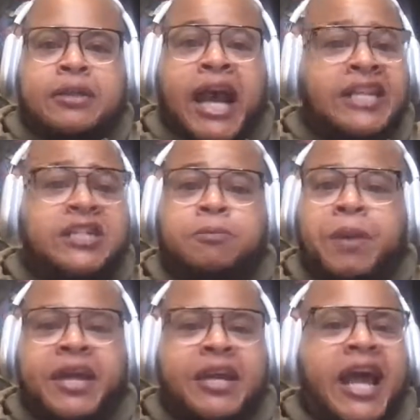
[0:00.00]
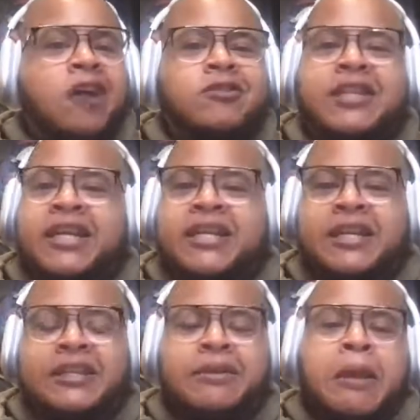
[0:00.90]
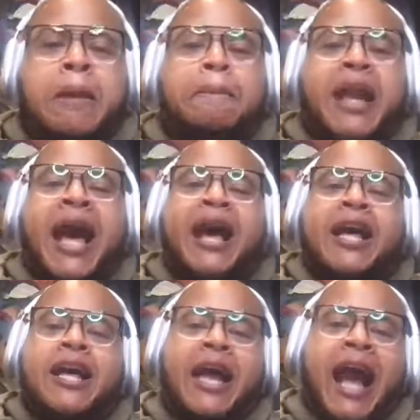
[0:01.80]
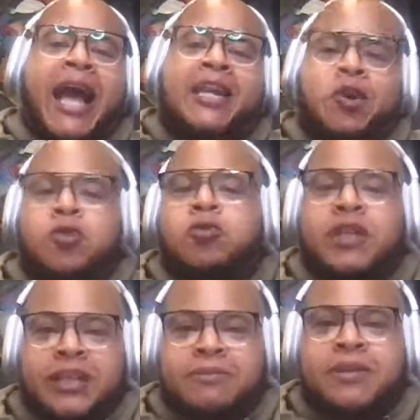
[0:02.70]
I just pay it. I don't say nothing. But I know who keep